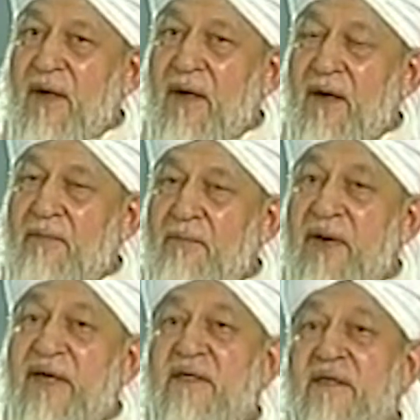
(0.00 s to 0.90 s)

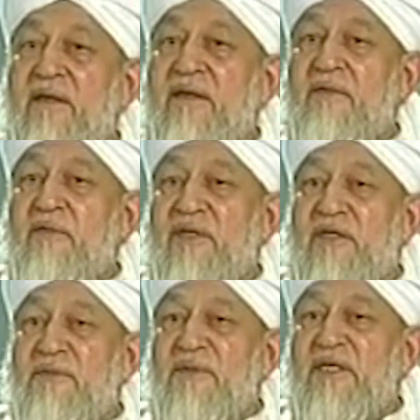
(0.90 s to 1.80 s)
Better
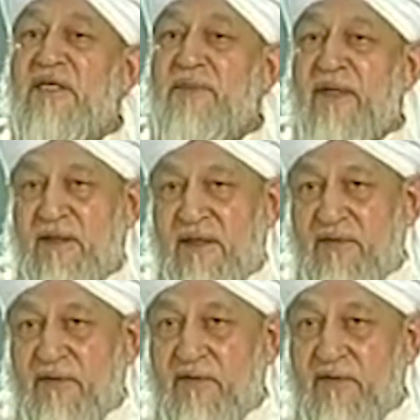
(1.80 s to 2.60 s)
wisdom is expected of you.